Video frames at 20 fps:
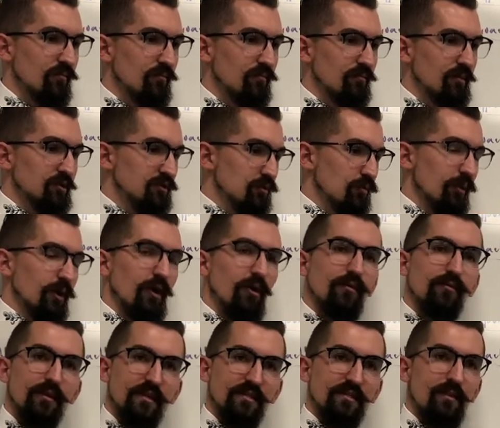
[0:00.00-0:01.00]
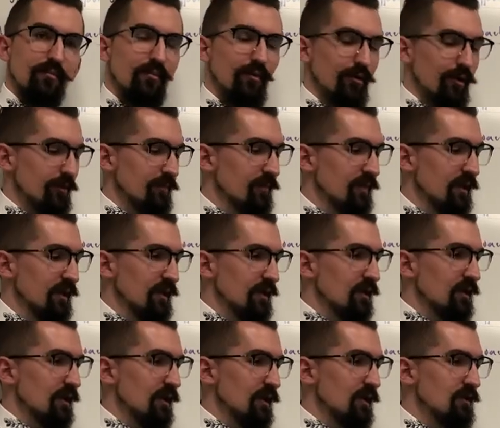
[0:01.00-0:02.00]
but you will at some point.
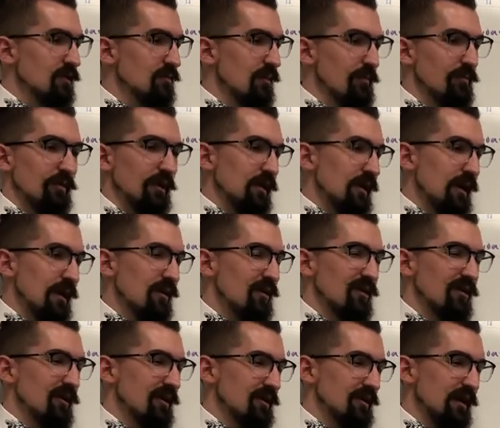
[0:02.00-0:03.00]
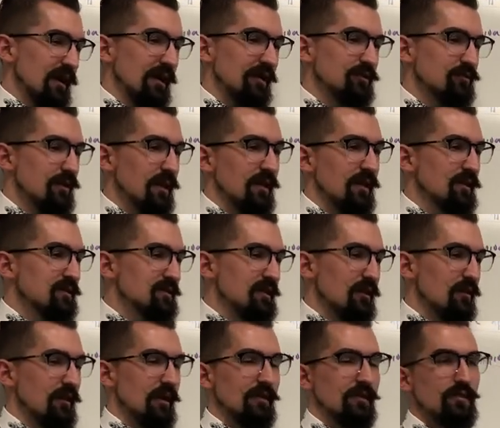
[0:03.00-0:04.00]
Uh, you might be like, I don't know, I could try this, I
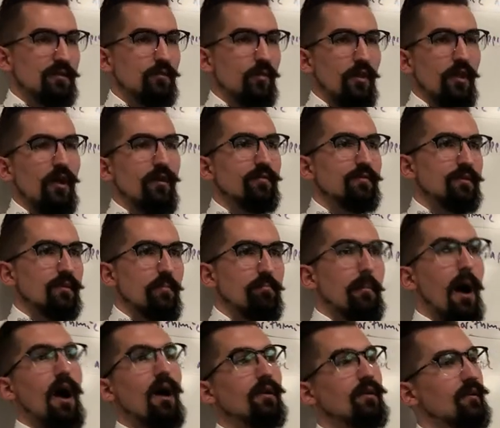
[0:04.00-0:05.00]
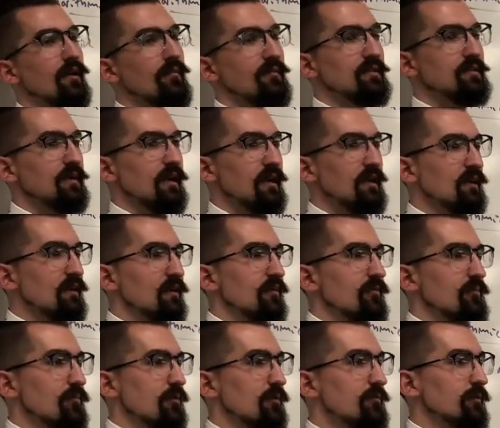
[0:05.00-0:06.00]
don't like this one, and all of a sudden, you have this idea of
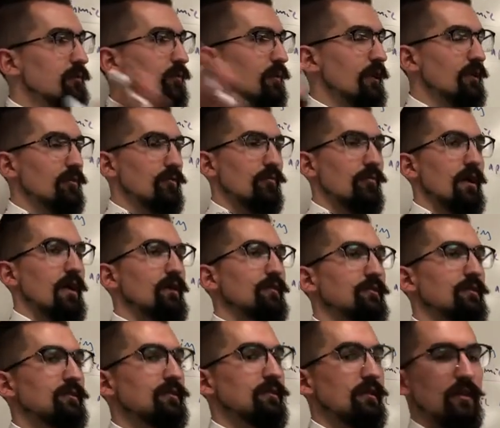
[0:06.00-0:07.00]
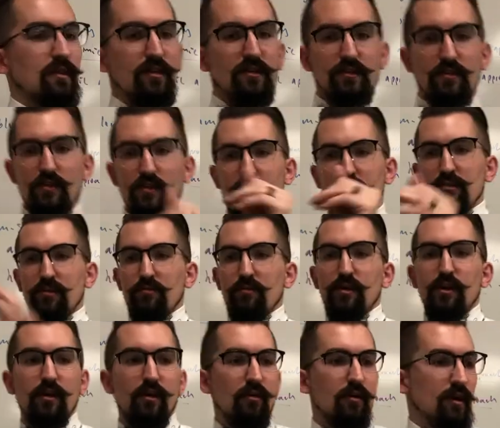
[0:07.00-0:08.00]
a perfect way to arrange it so that this thing is over
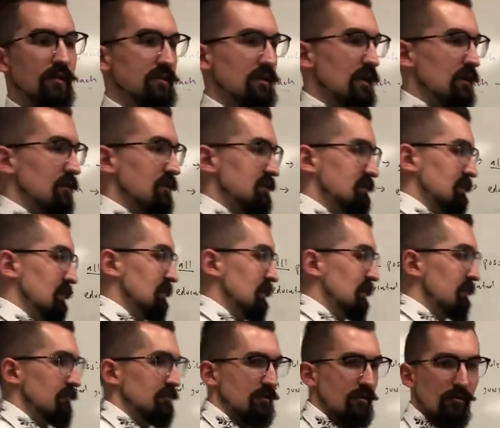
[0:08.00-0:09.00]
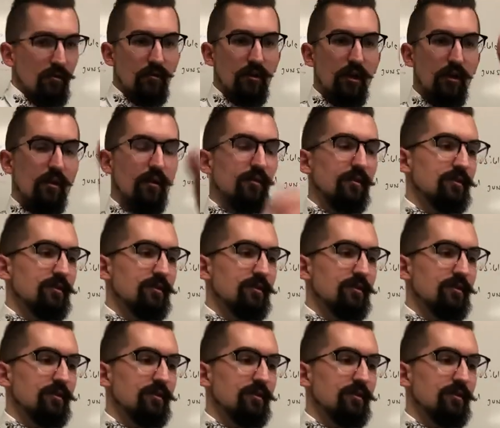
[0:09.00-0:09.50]
here and it's out of the sunlight and there's a glare on the